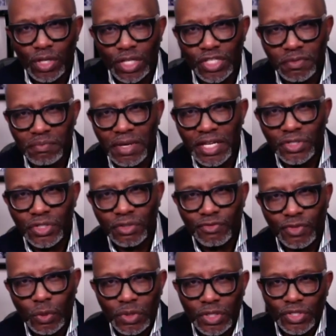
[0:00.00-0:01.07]
us men to
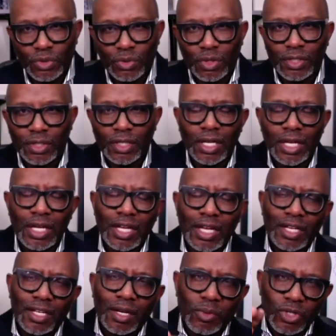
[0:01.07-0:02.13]
focus on.
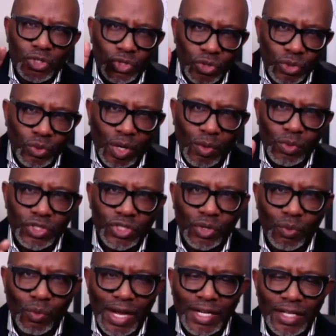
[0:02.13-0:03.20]
Number two, I want you to
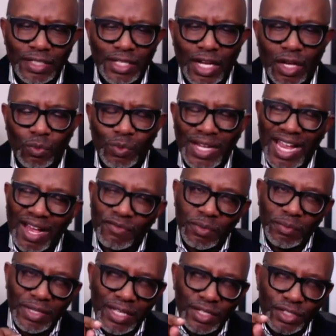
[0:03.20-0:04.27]
write it down. We have to
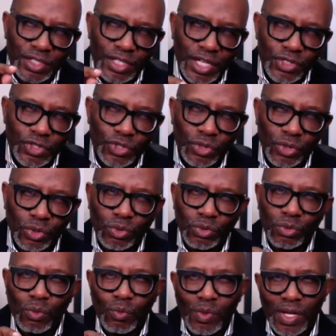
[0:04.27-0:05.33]
be
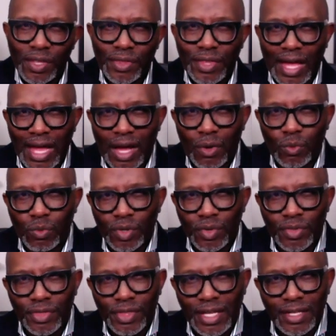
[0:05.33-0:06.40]
intentional with our
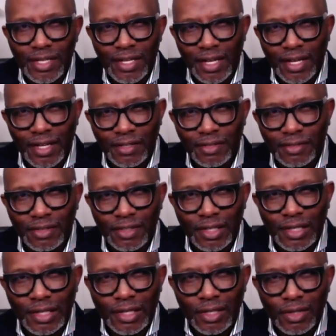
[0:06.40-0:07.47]
thinking.
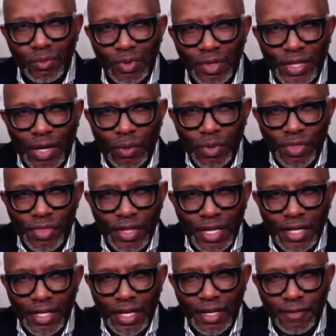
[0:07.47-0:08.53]
With our
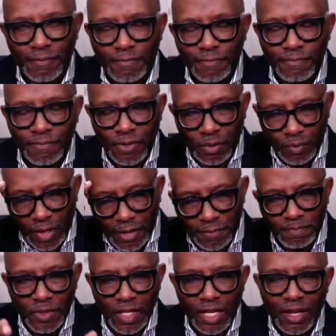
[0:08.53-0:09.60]
thinking
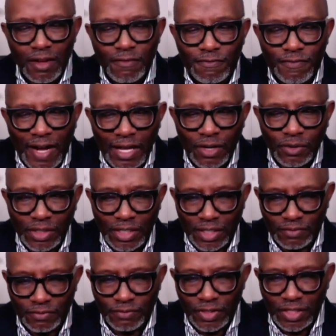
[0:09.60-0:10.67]
right? Finally,
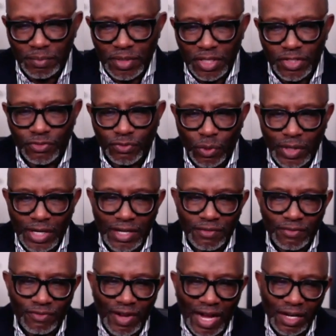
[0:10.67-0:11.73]
Philippians 4 and 8,
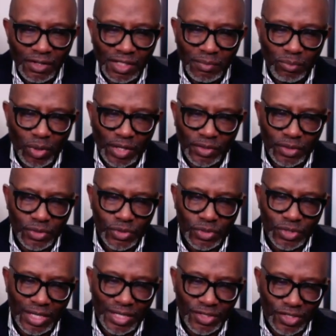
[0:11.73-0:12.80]
finally,
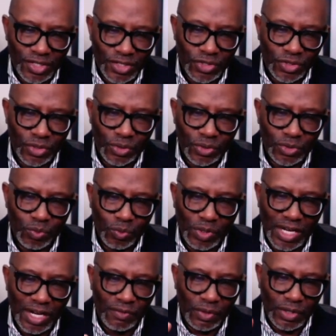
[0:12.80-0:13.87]
brothers and sisters,
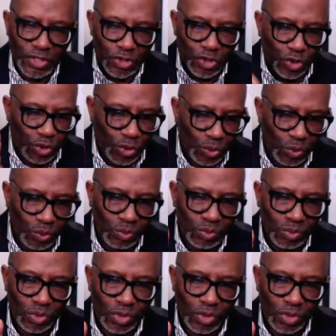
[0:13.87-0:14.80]
whatever is true,